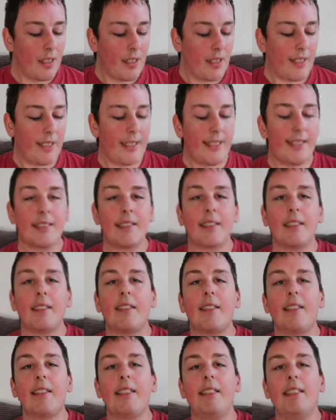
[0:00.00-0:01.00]
Is
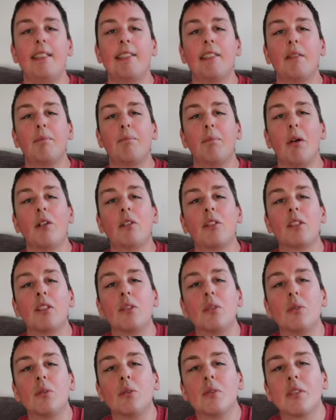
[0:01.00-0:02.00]
these
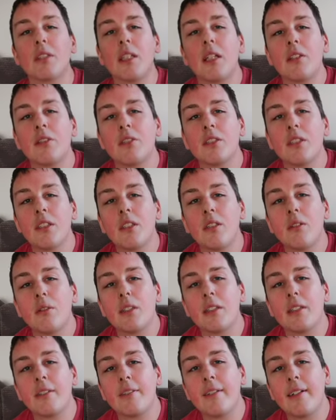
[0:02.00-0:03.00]
bottles. I've just hold
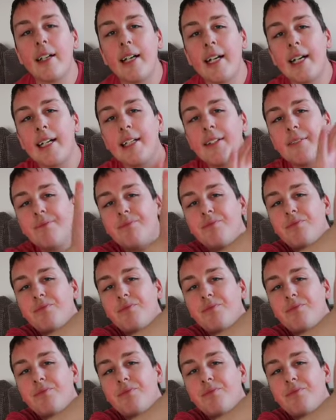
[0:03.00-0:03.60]
it there.